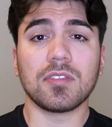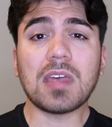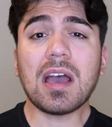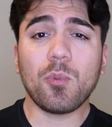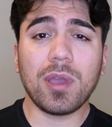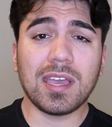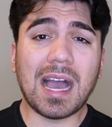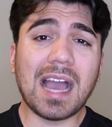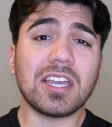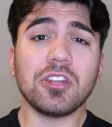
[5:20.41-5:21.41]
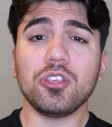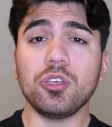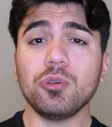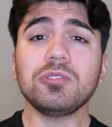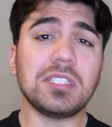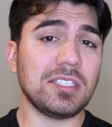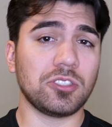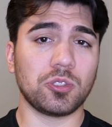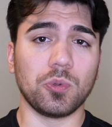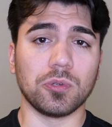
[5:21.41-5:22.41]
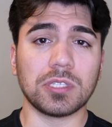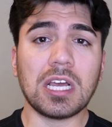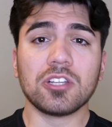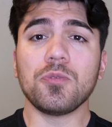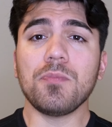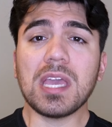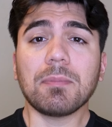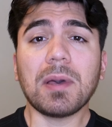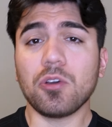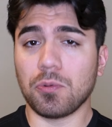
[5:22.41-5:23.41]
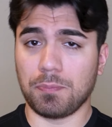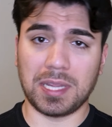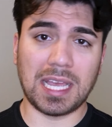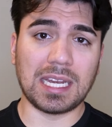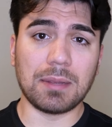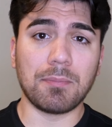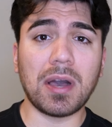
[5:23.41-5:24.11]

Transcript: That way, I can use these tools to make my own planet,